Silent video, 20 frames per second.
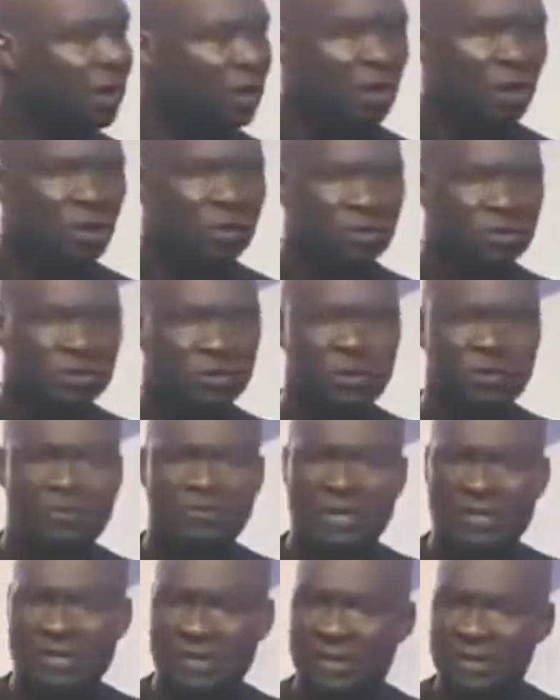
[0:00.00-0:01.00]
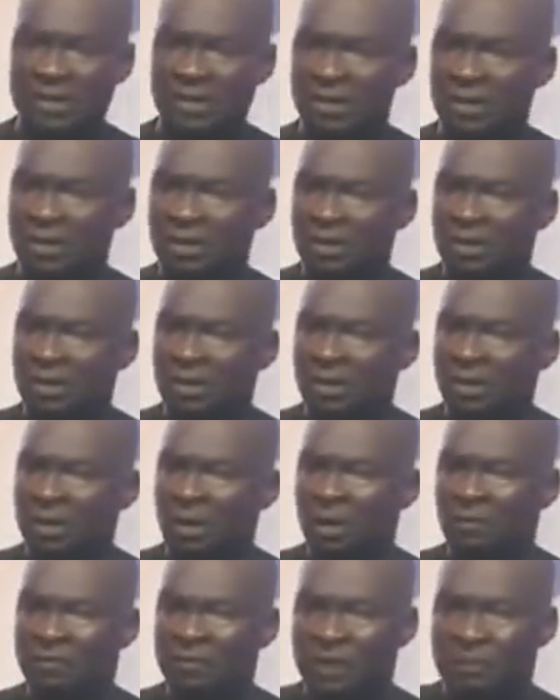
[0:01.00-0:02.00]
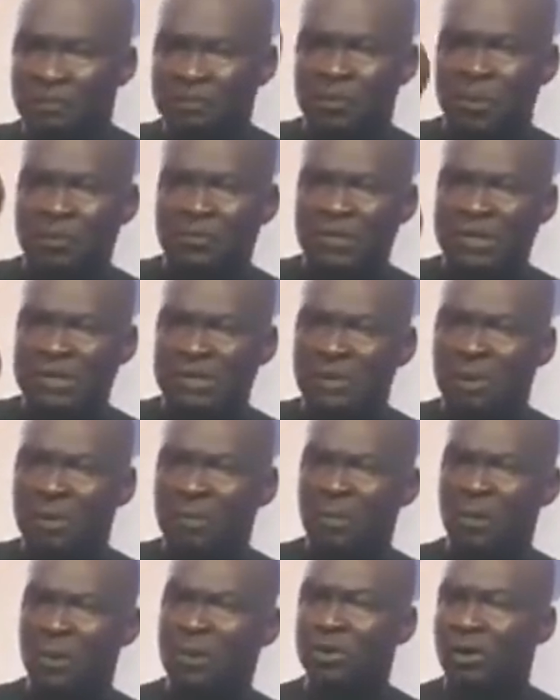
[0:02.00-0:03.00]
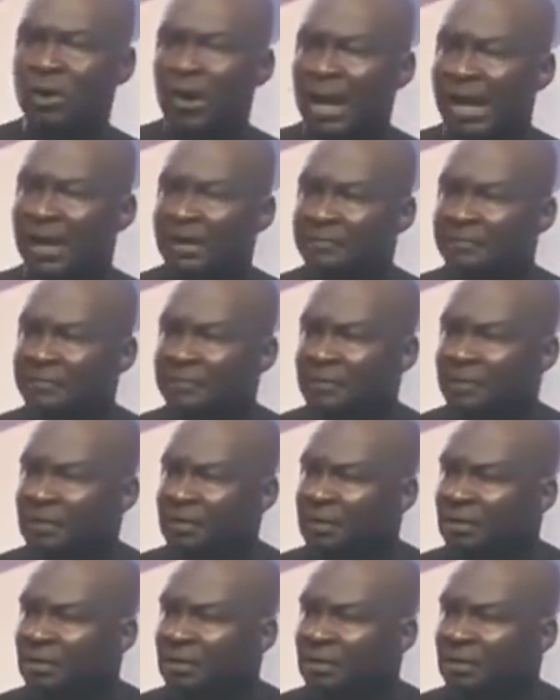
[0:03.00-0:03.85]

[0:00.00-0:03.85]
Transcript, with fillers: the controversy of the prophecy upon your life?